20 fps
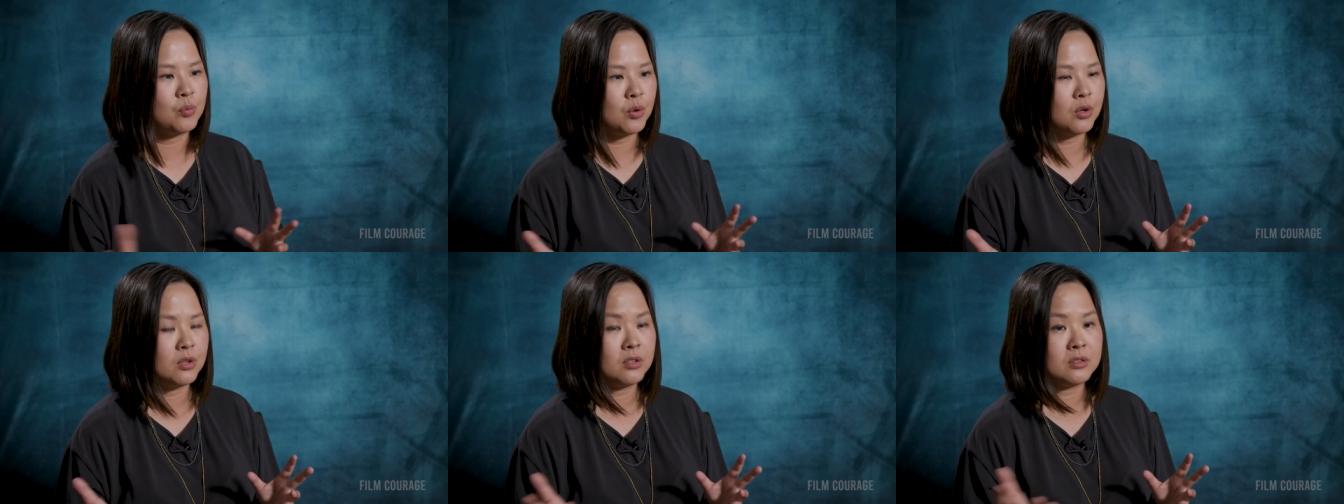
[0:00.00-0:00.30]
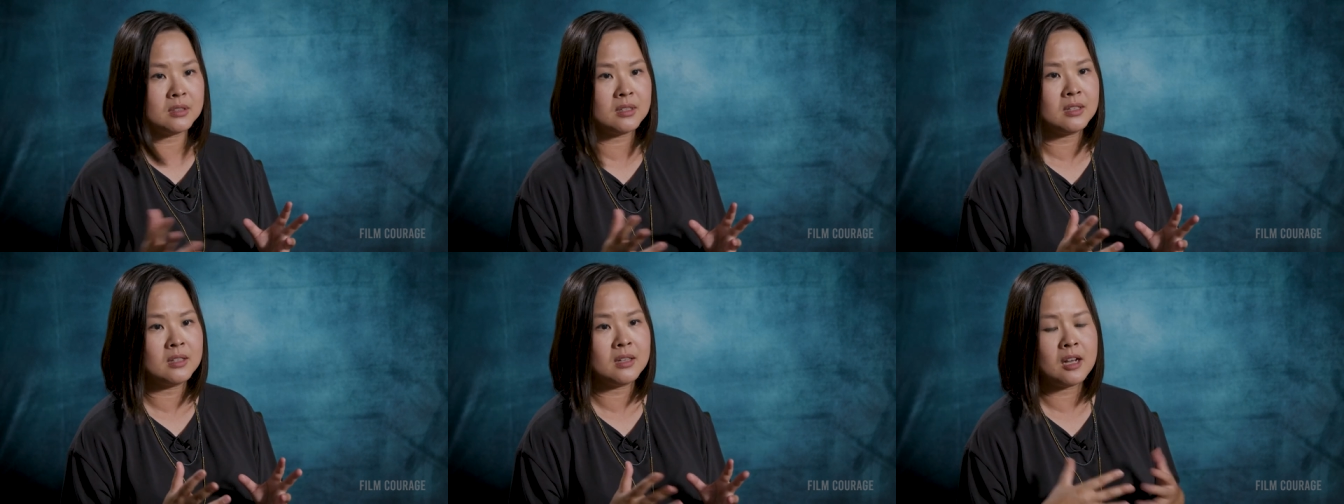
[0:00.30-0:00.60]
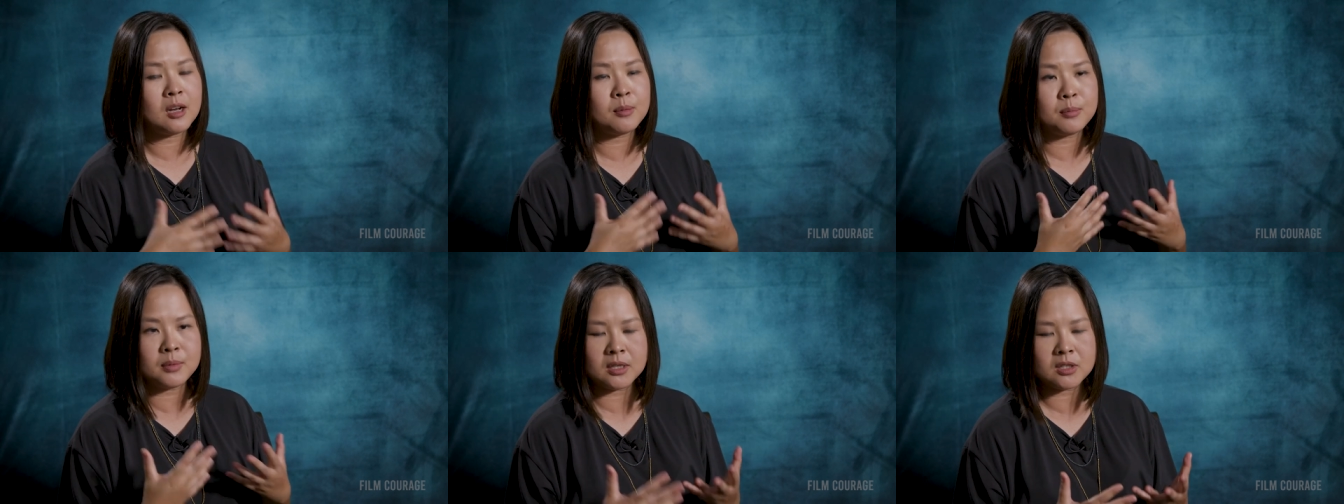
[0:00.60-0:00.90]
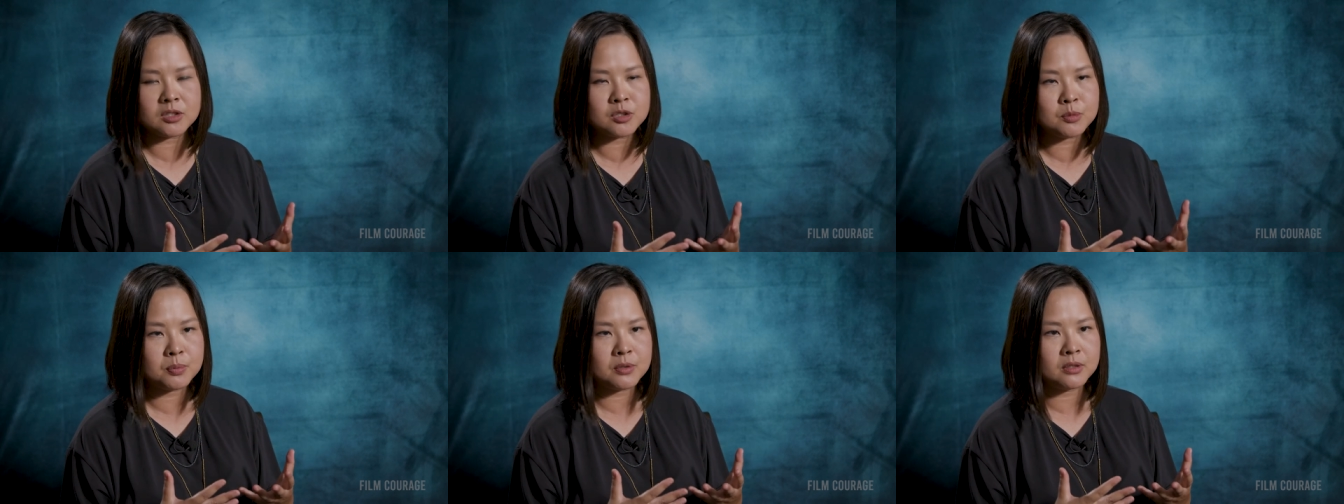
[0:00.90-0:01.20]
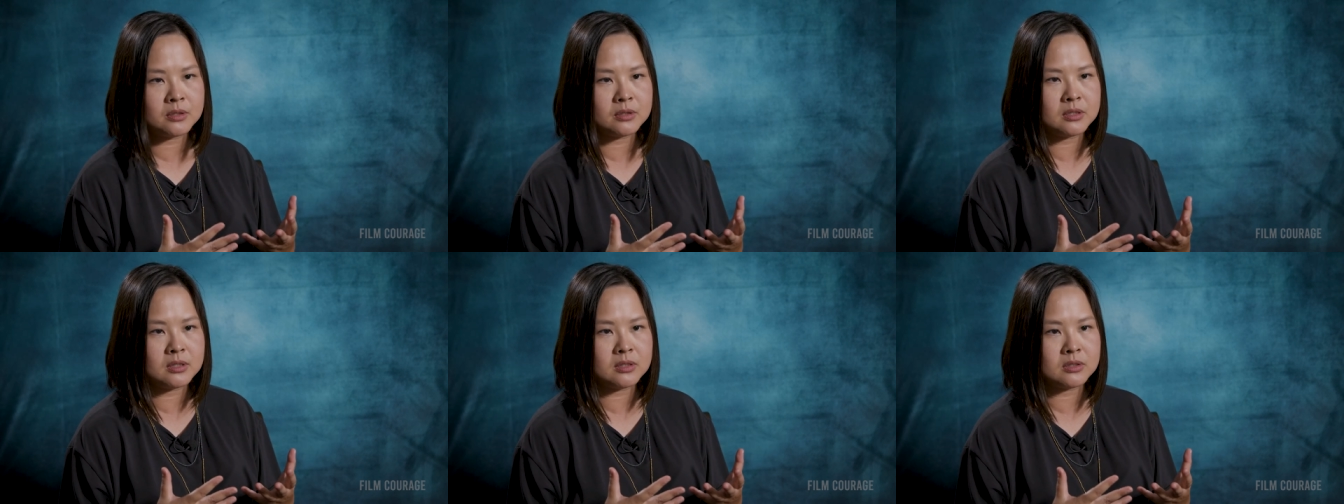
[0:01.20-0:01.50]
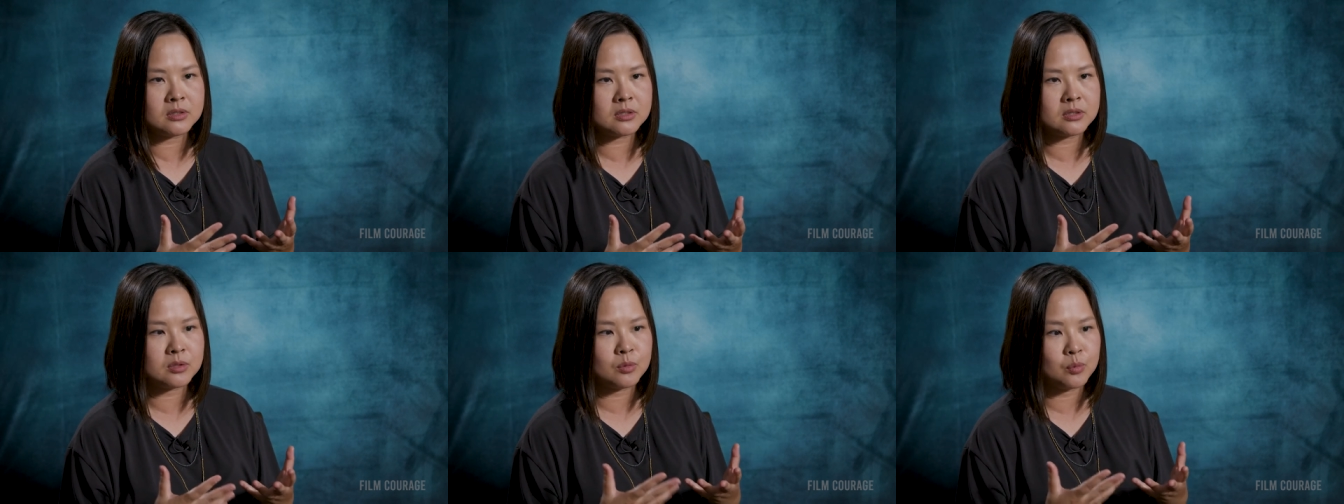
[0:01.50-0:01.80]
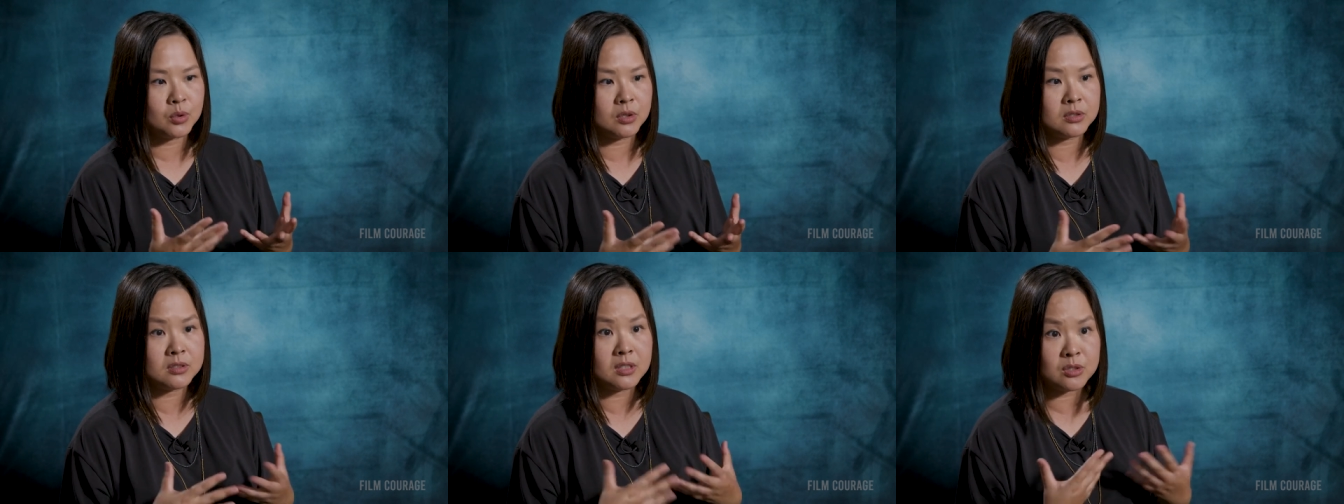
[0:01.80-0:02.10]
world can come and experience the
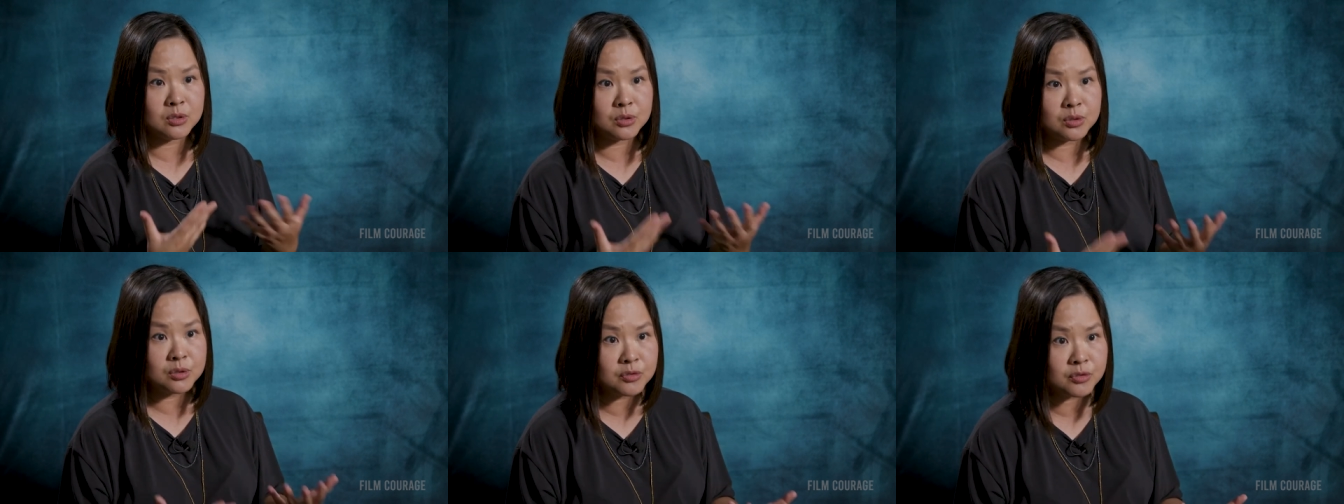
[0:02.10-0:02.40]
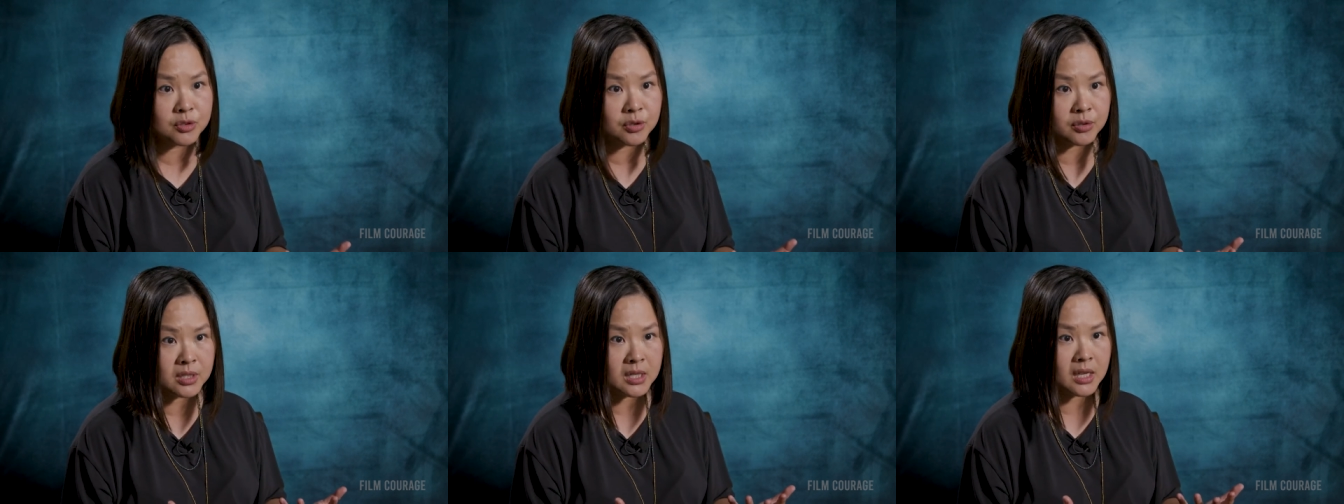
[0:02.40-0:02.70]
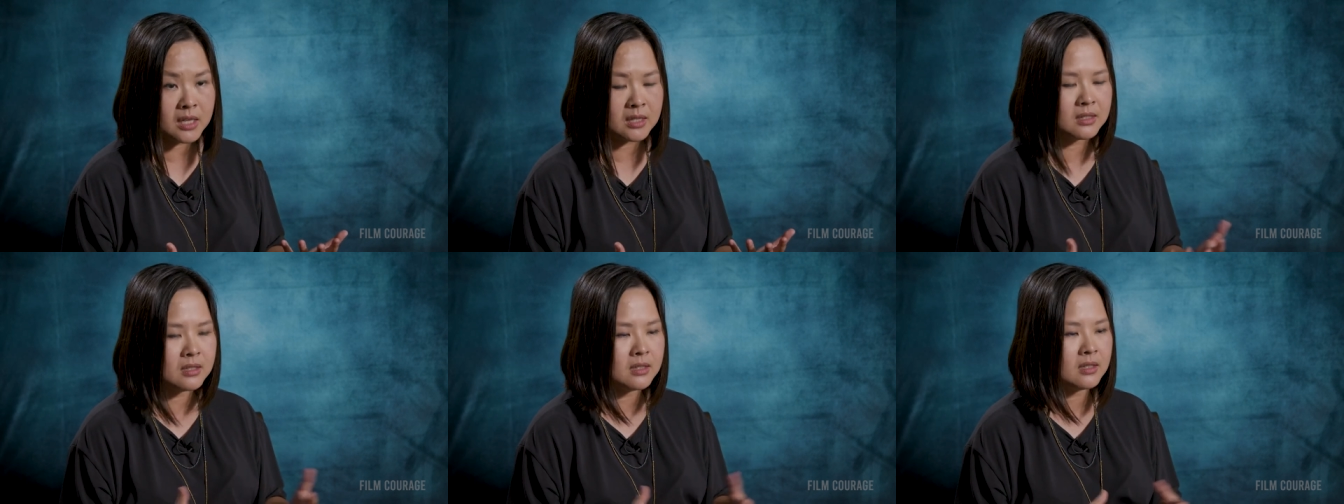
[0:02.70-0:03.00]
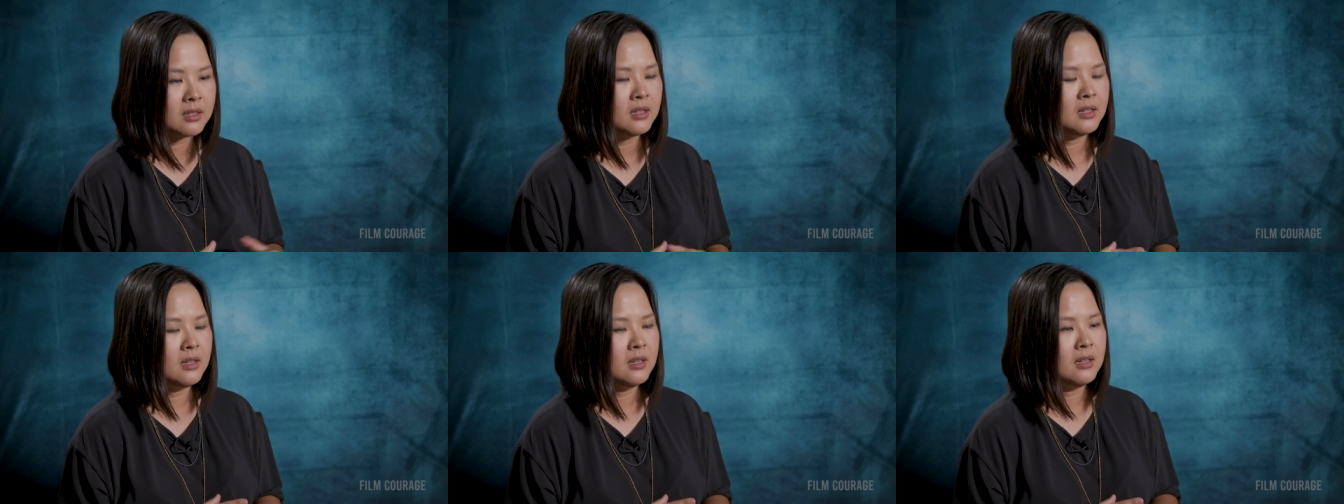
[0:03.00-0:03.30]
world that you've created